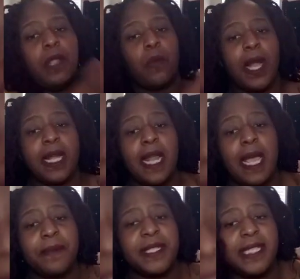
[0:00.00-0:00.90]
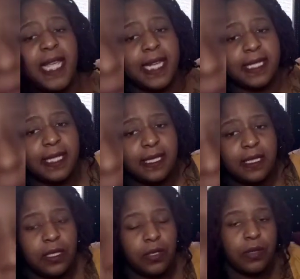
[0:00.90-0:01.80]
Right now I'm in
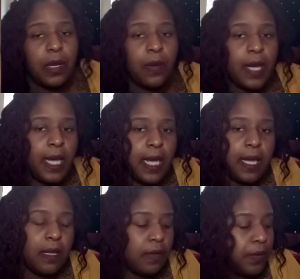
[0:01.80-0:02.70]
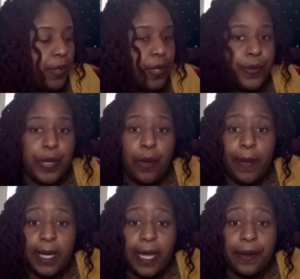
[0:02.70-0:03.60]
Texas. You know, I don't know
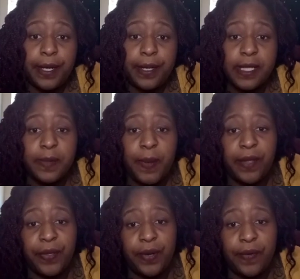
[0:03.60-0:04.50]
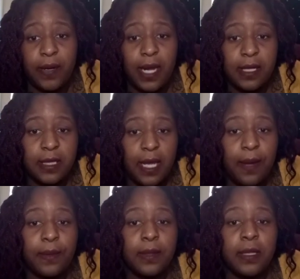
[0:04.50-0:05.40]
nobody out here that's paying $34 an
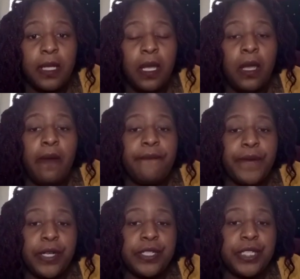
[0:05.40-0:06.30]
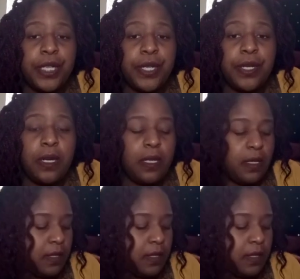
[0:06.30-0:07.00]
hour. First year